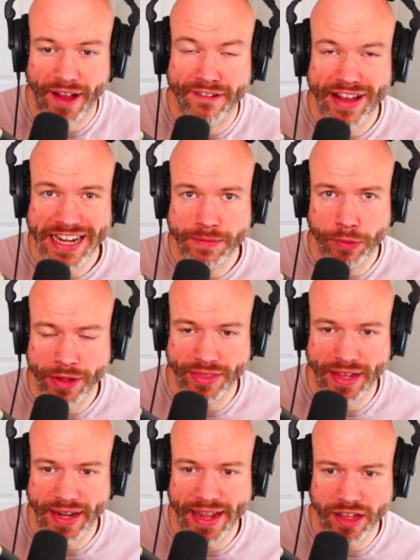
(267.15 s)
A valid point
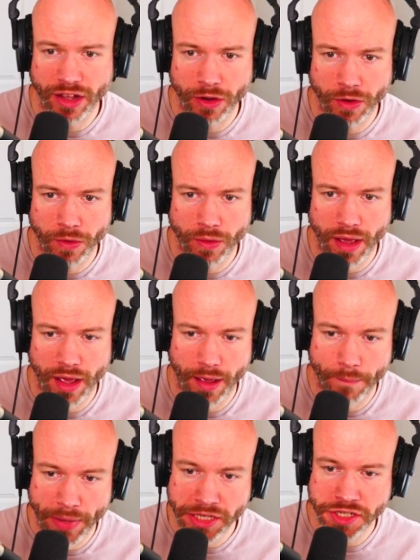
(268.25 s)
that Laco uh,
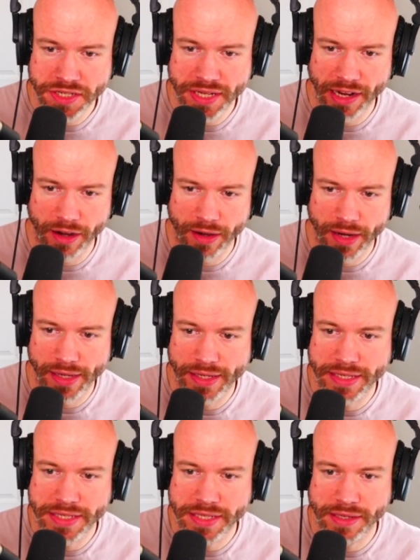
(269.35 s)
mentions here
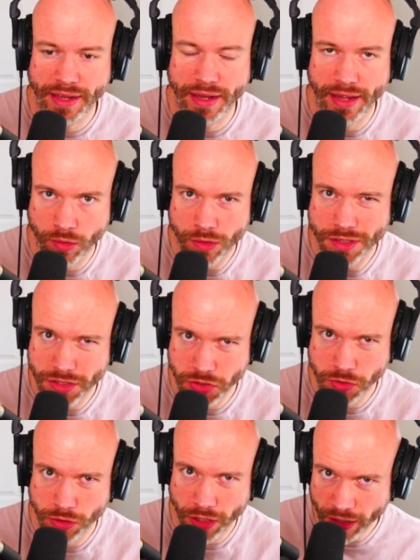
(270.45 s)
is that in order
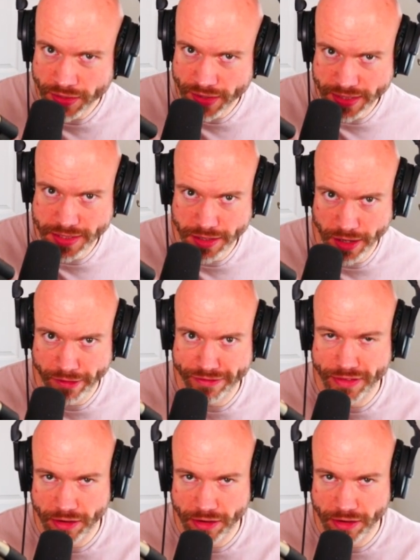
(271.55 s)
to learn this stuff,